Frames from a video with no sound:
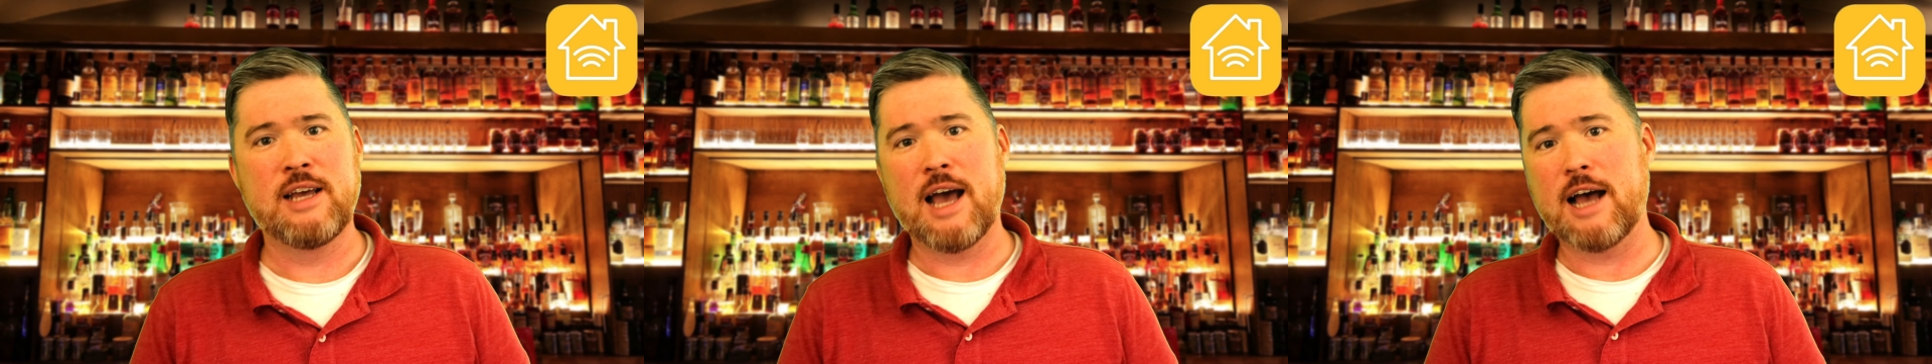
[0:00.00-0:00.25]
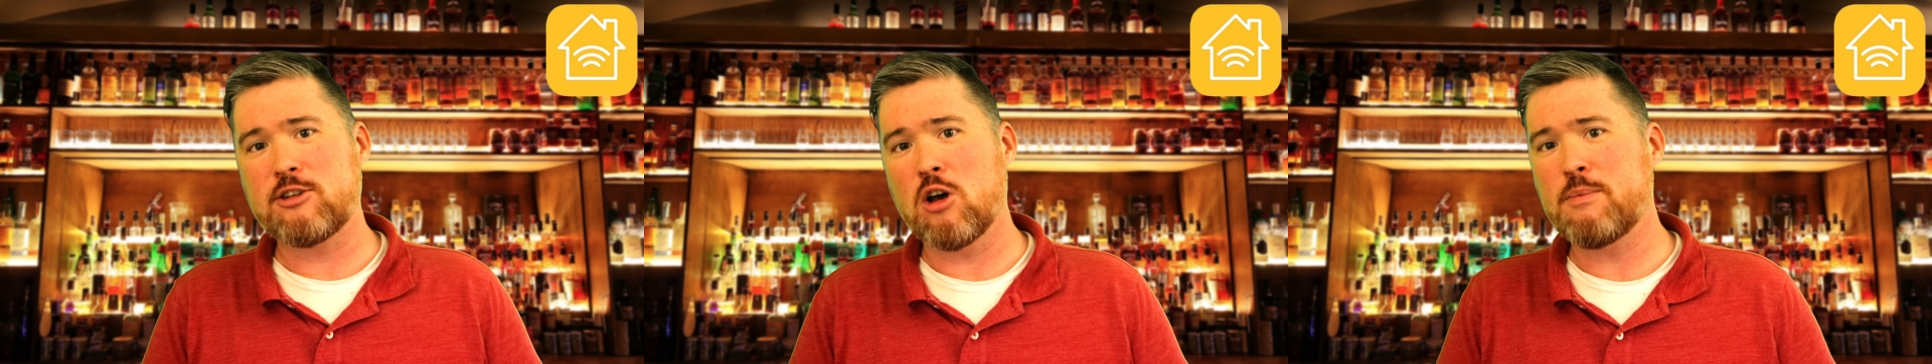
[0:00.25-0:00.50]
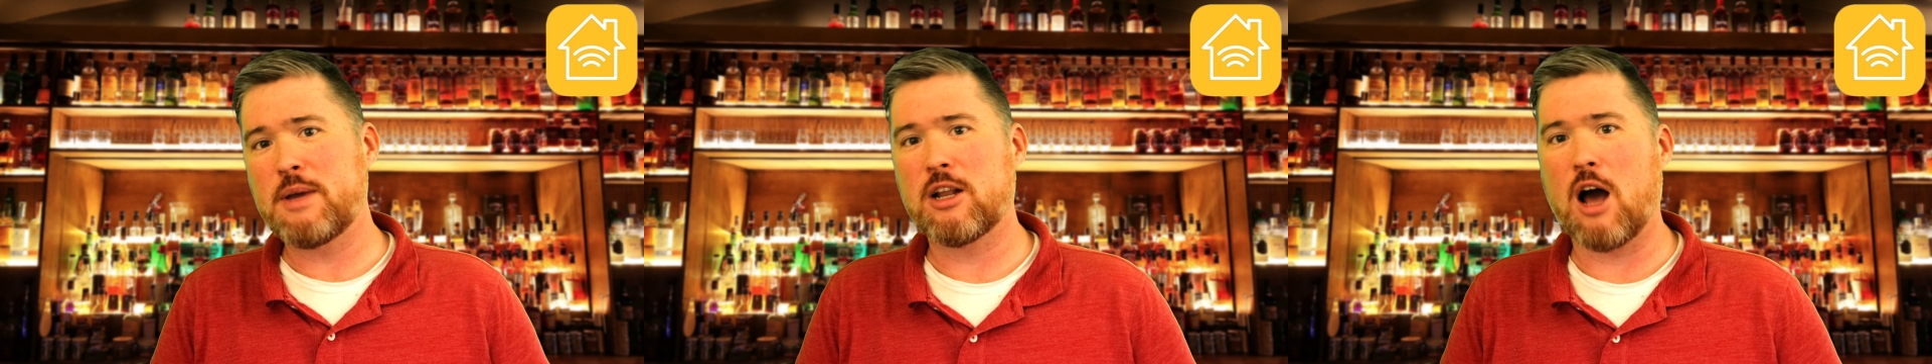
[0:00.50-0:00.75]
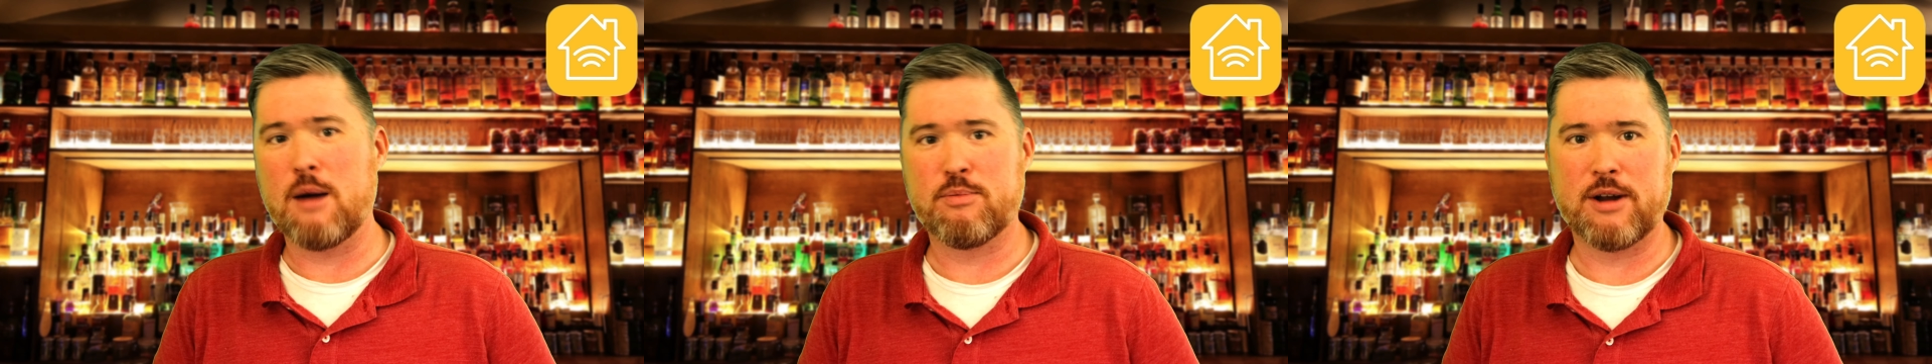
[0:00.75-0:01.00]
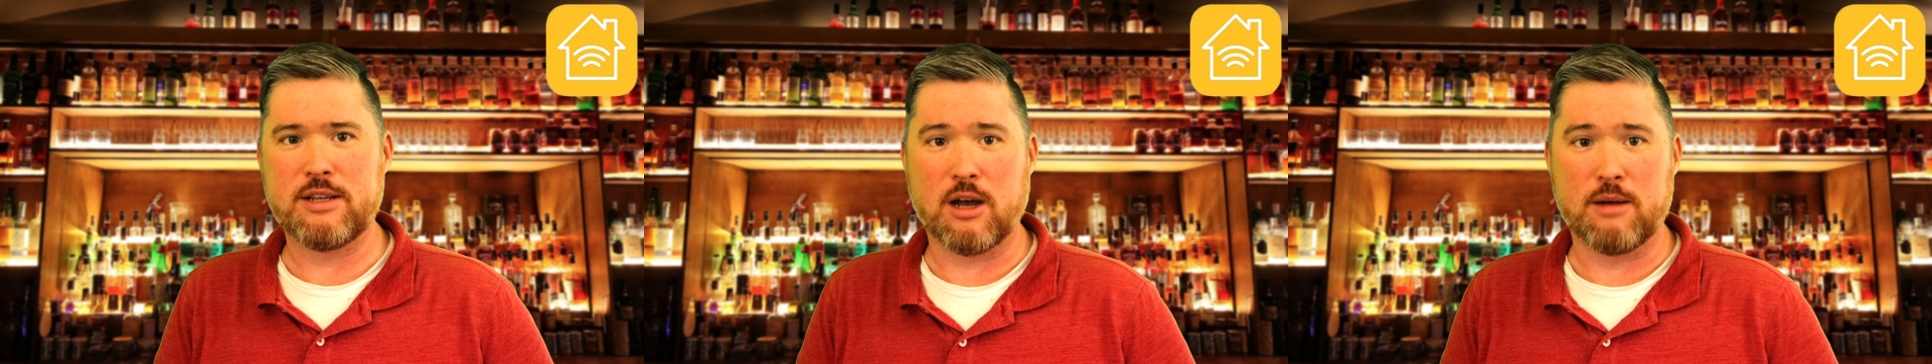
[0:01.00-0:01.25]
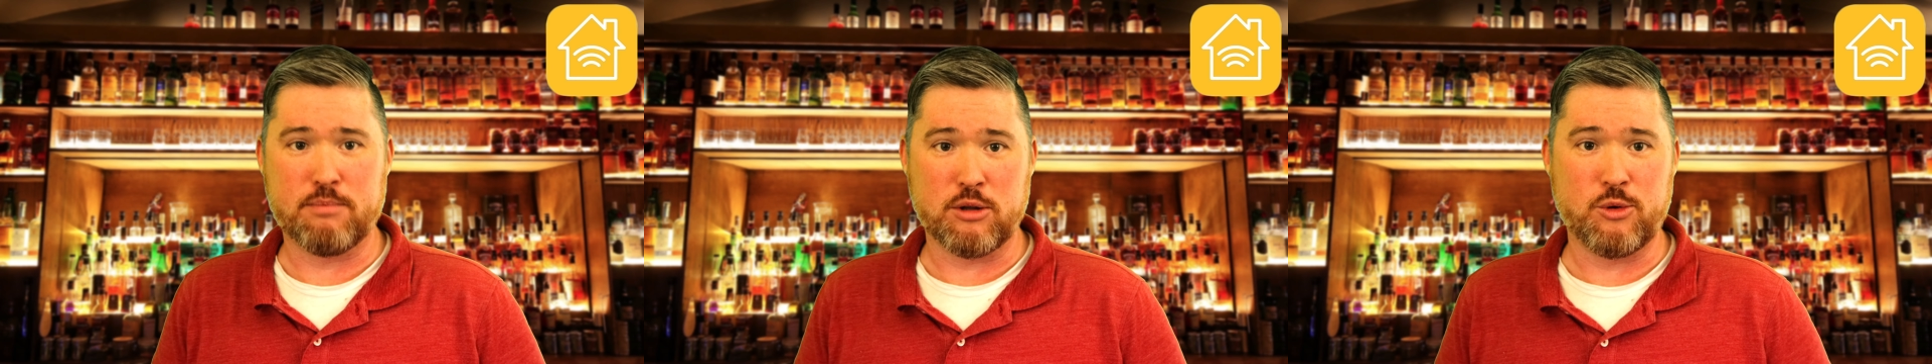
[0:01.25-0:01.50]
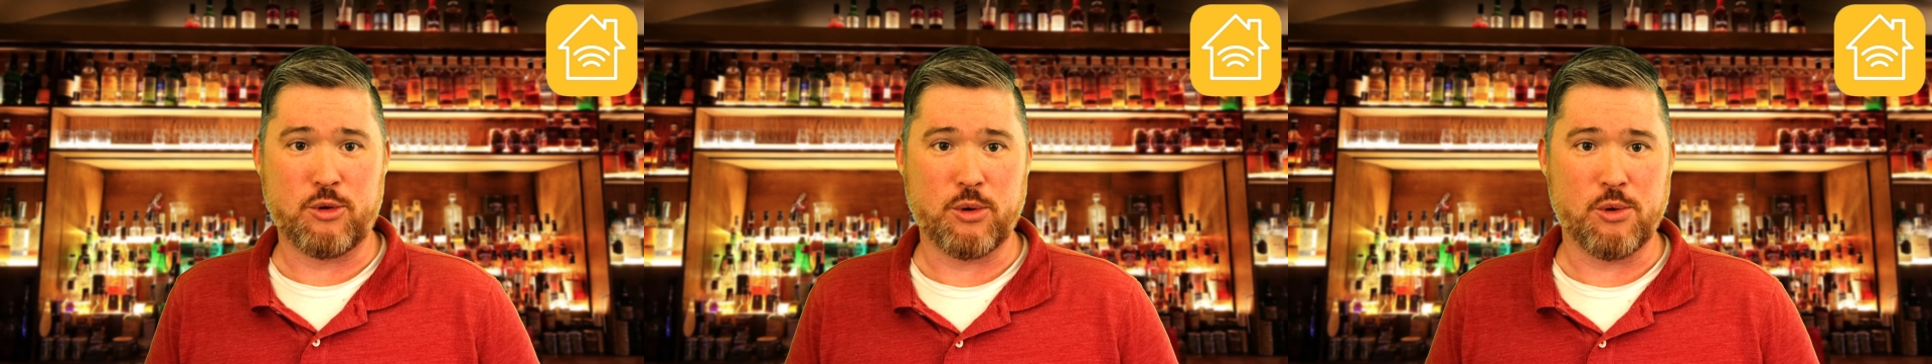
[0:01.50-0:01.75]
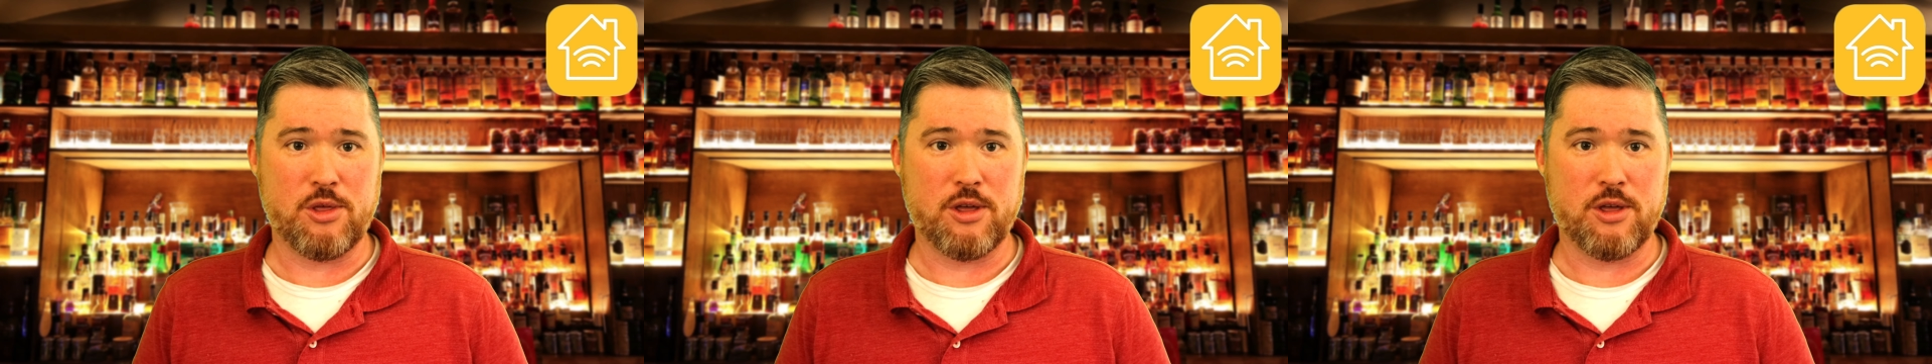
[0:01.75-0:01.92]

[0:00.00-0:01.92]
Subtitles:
as HomeKit operates on Bluetooth.